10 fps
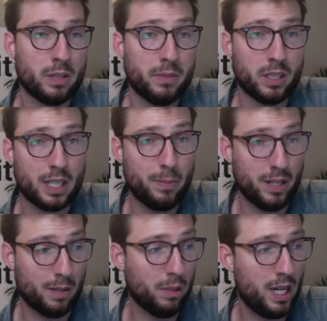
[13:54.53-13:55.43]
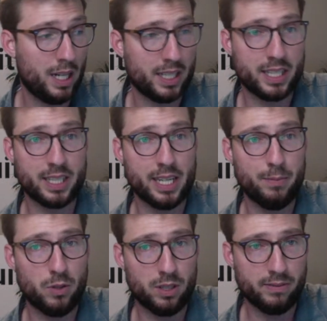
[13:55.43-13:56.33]
to look up on our blog and get
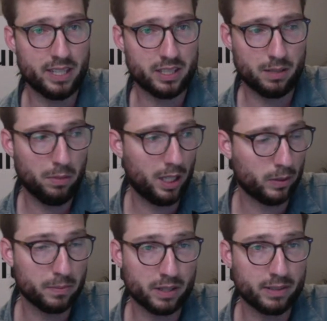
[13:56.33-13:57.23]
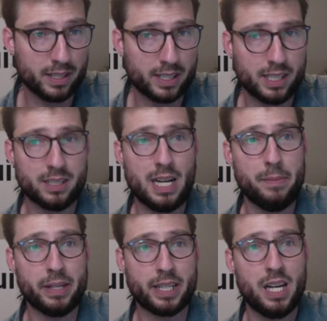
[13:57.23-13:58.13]
more advice on our blog we might have written on this topic.